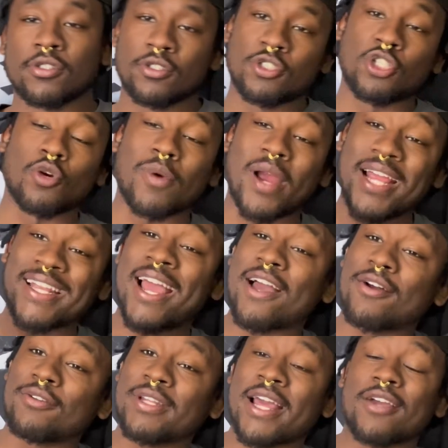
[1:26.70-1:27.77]
So right
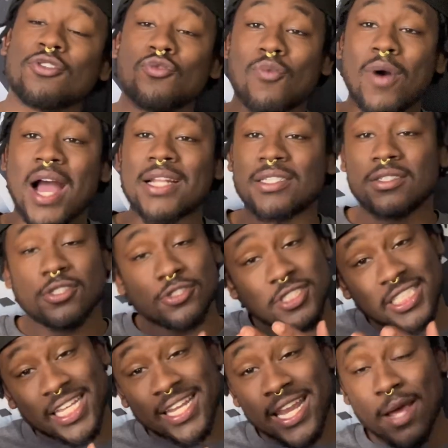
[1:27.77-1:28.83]
now you watching, you
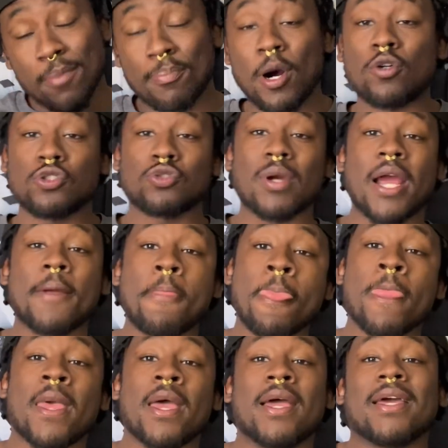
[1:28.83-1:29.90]
seeing that post, right?
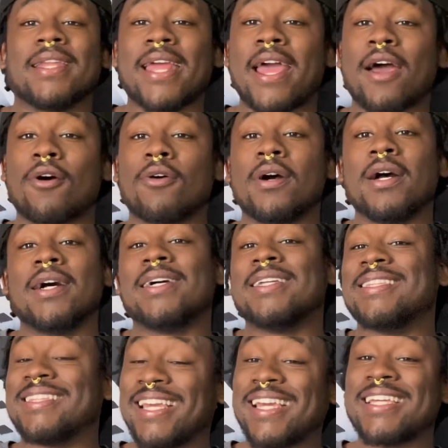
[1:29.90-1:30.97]
Now,
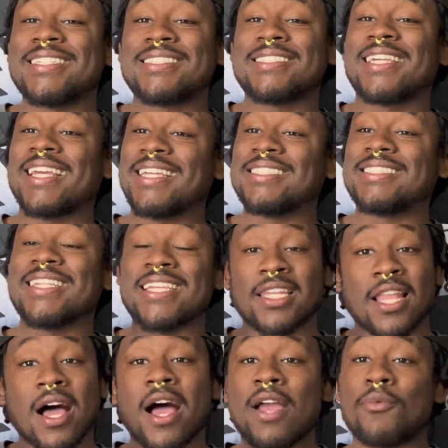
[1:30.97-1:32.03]
this is
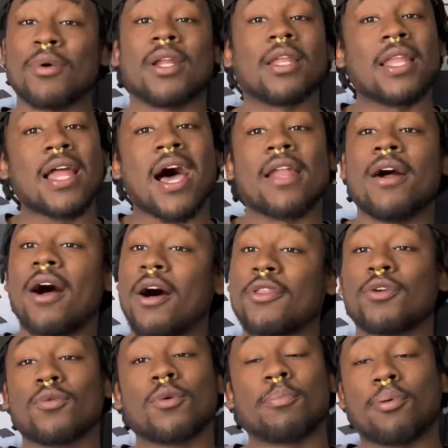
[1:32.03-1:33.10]
in line with a lot of
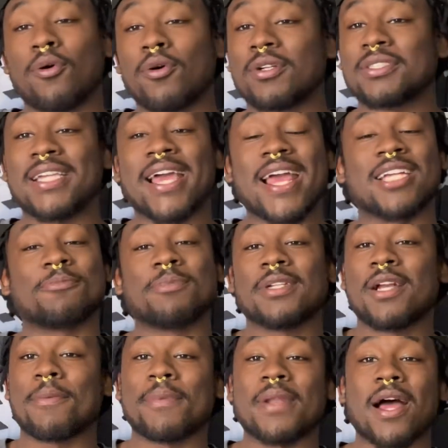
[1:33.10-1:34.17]
other reports that has been
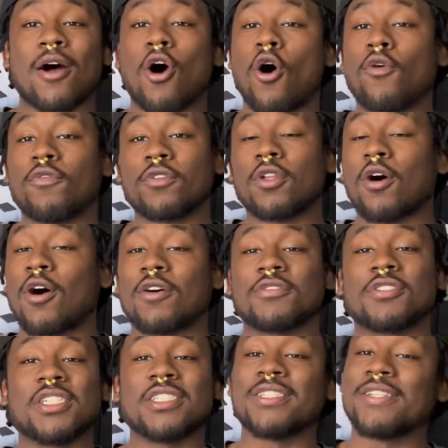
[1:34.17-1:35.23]
coming out over the
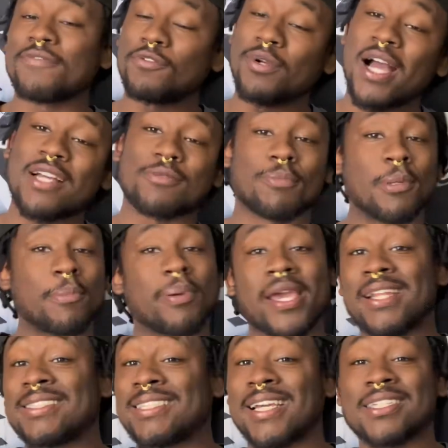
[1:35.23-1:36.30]
offseason. If you guys have been
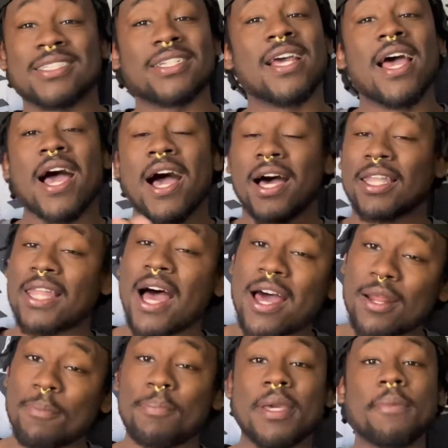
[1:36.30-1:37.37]
paying attention, a
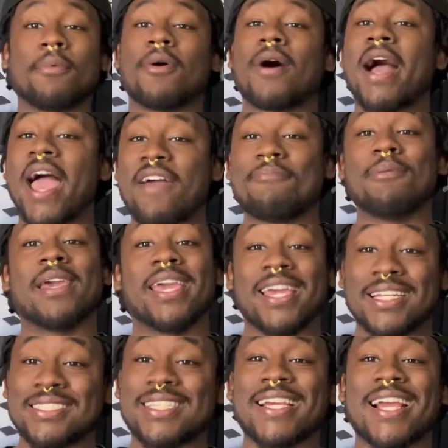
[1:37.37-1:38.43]
lot of people have been
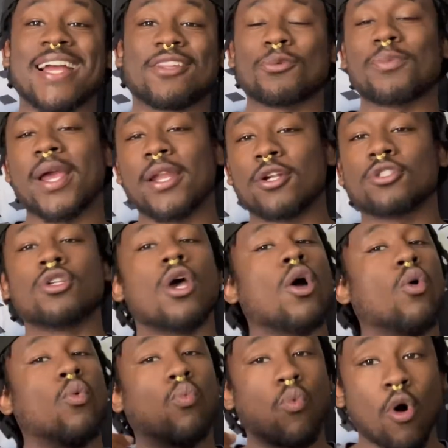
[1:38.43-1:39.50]
hinting at the Raiders
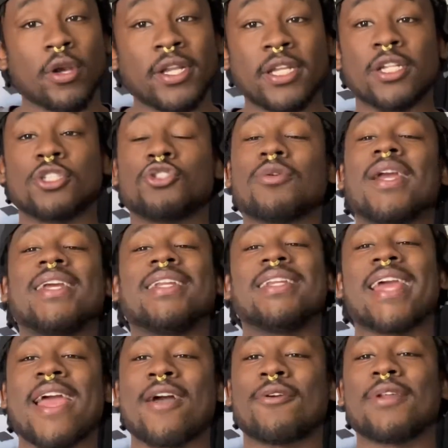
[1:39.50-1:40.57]
wanting to trade
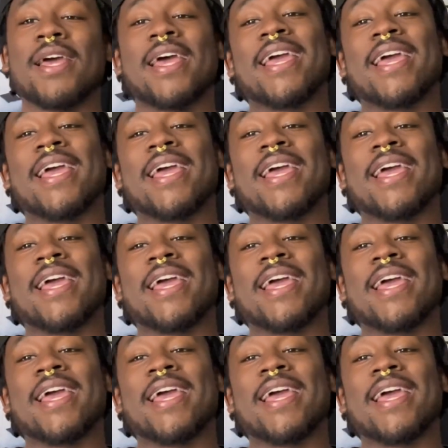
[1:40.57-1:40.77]
down